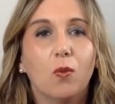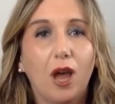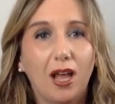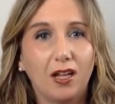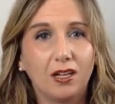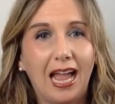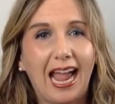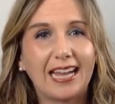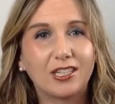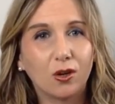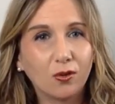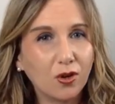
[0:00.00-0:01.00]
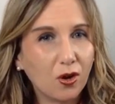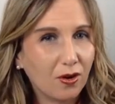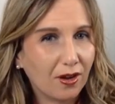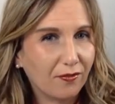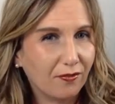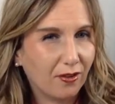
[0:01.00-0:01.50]
Well, I don't
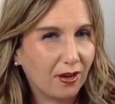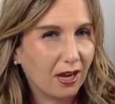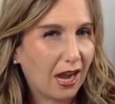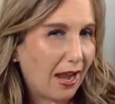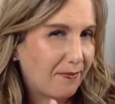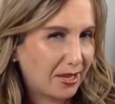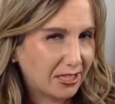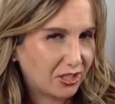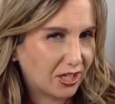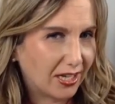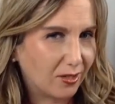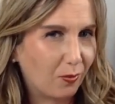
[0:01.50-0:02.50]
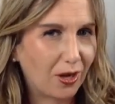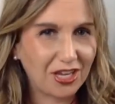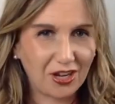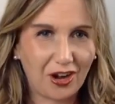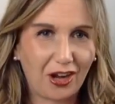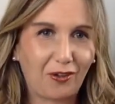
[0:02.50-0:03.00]
know if I mentioned what
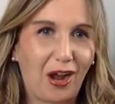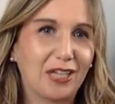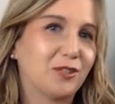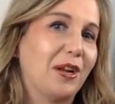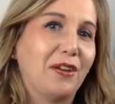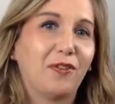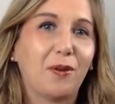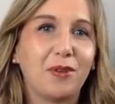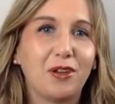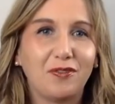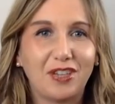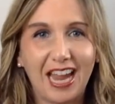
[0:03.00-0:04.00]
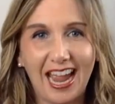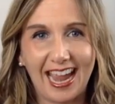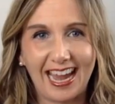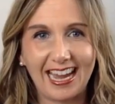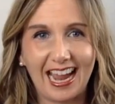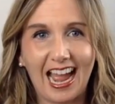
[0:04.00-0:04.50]
year I graduated from UVA.
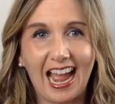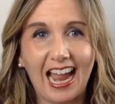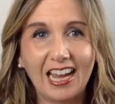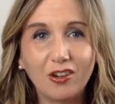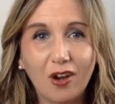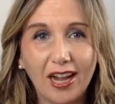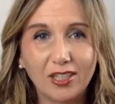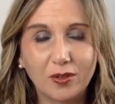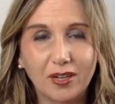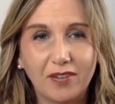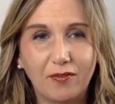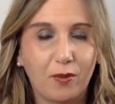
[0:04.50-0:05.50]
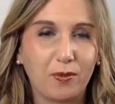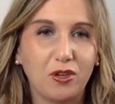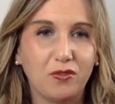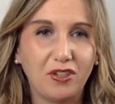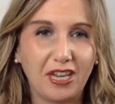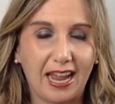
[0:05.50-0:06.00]
I graduated from
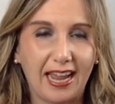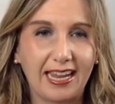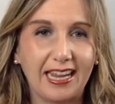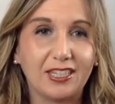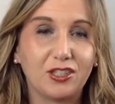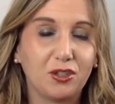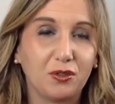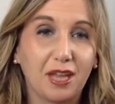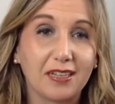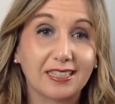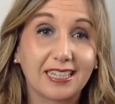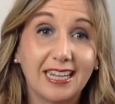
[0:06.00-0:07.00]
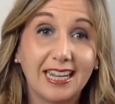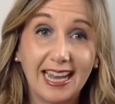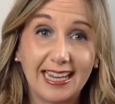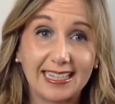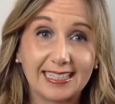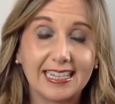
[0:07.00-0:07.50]
UVA in 2008.
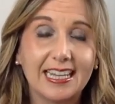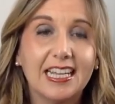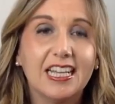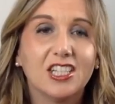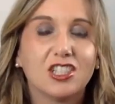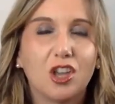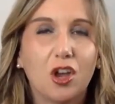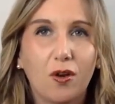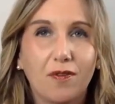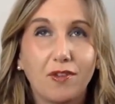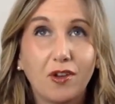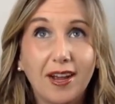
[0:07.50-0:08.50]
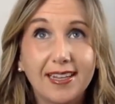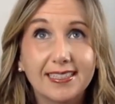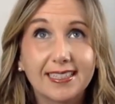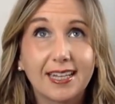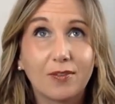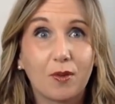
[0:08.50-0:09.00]
So, if you
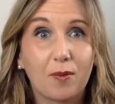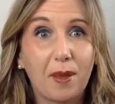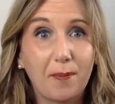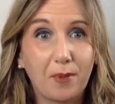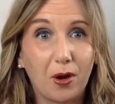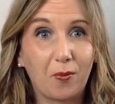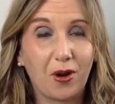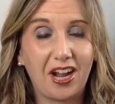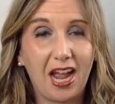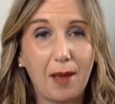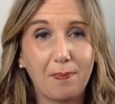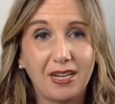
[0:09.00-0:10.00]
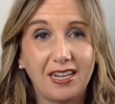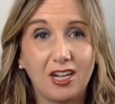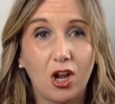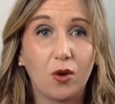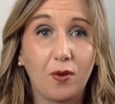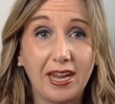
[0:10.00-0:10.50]
guys can remember what happened in
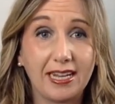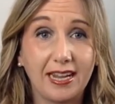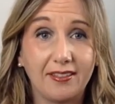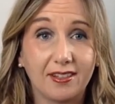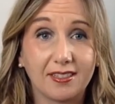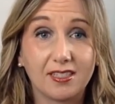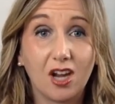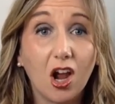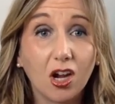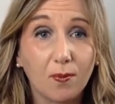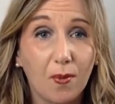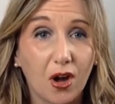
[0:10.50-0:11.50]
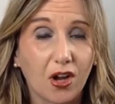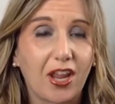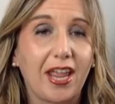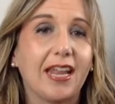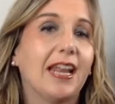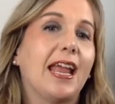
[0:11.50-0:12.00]
08 in the stock
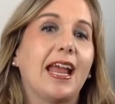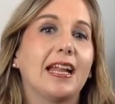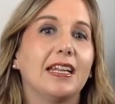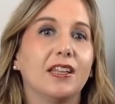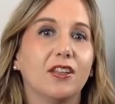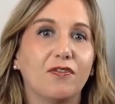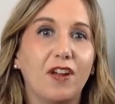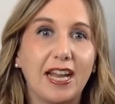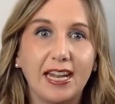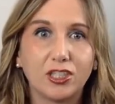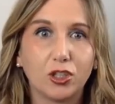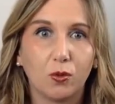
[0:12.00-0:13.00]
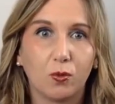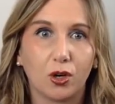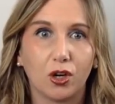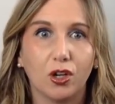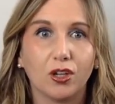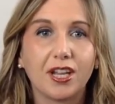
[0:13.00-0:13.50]
market and in the financial
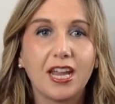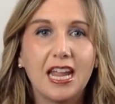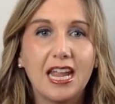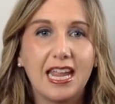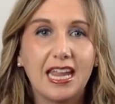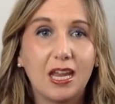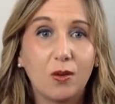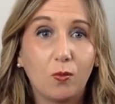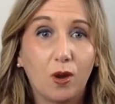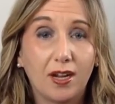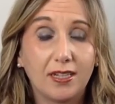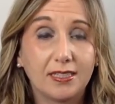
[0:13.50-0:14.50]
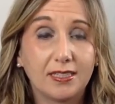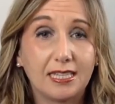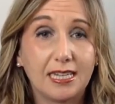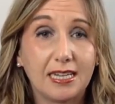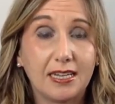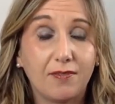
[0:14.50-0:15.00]
world, it was
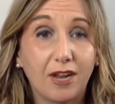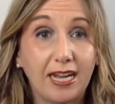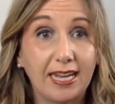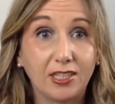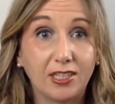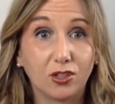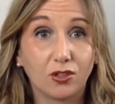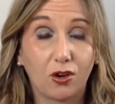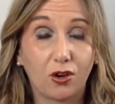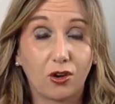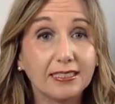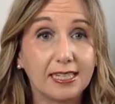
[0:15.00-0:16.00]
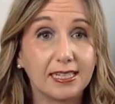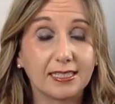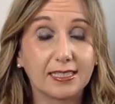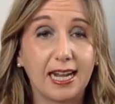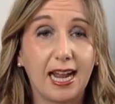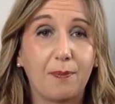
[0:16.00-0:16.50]
the financial
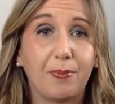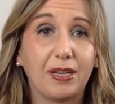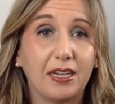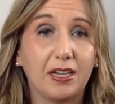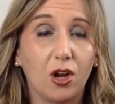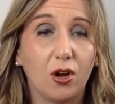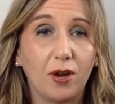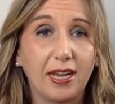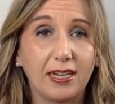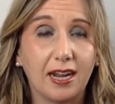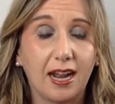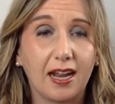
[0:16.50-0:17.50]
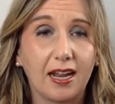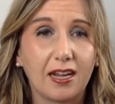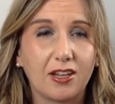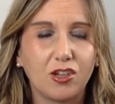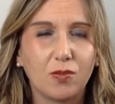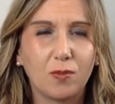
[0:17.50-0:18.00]
crisis that happened in 08. And I,
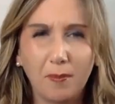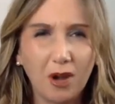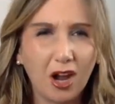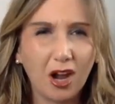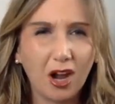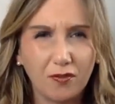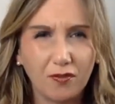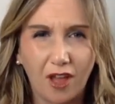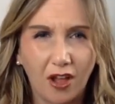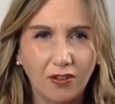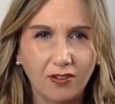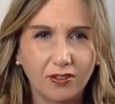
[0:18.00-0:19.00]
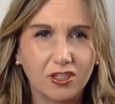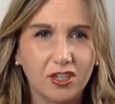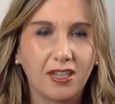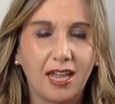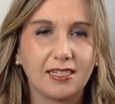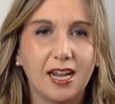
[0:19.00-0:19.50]
do you remember how you felt
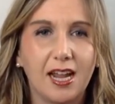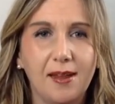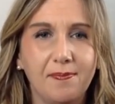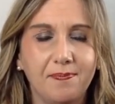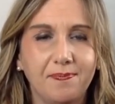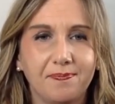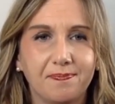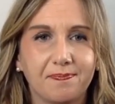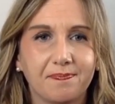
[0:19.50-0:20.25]
during that time?